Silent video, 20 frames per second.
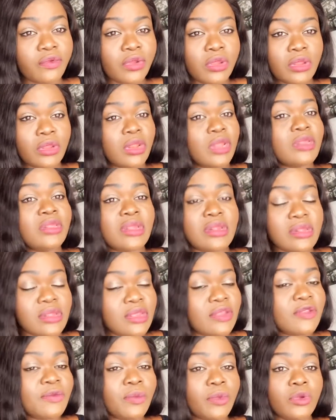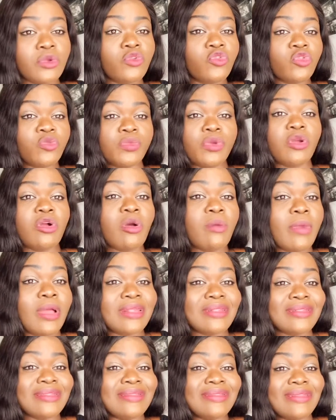In less than 6 months, you'll become as
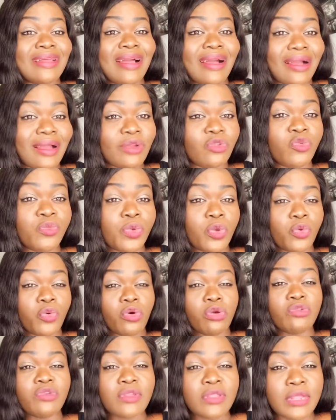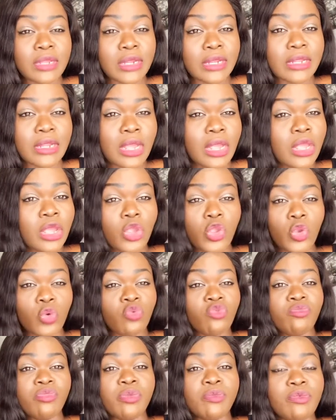dark, you'll be rusted. You
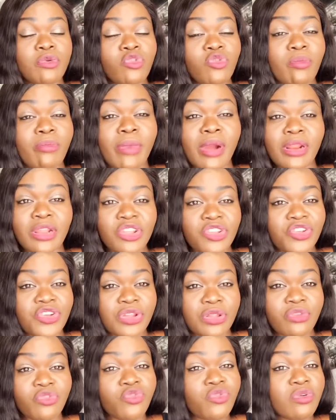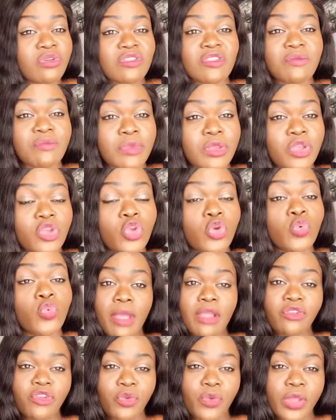won't be able to manage it, trust me. You
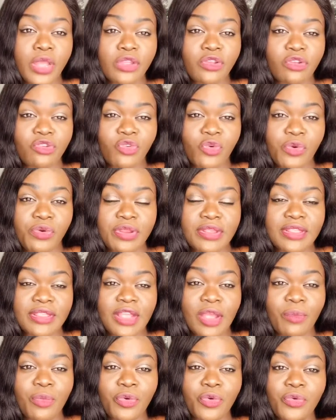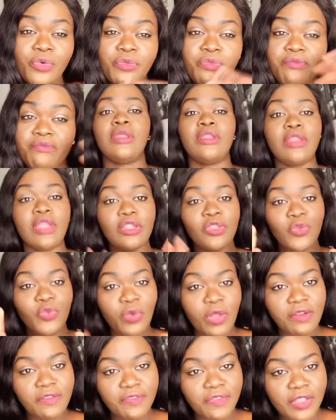make sure you get your jewelry in Cameroon. The
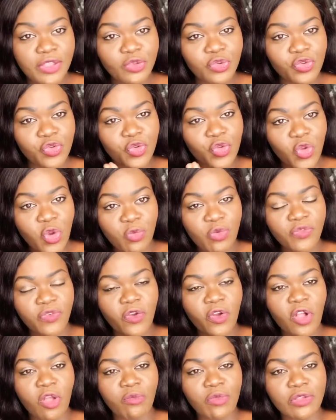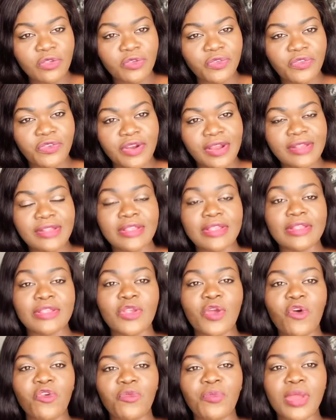12th thing you should know before coming to France is
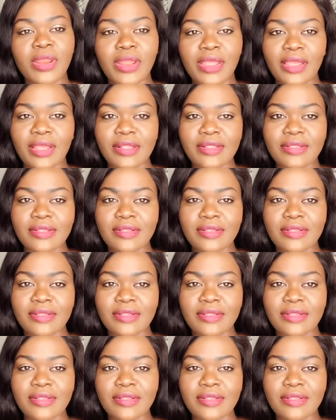government aid.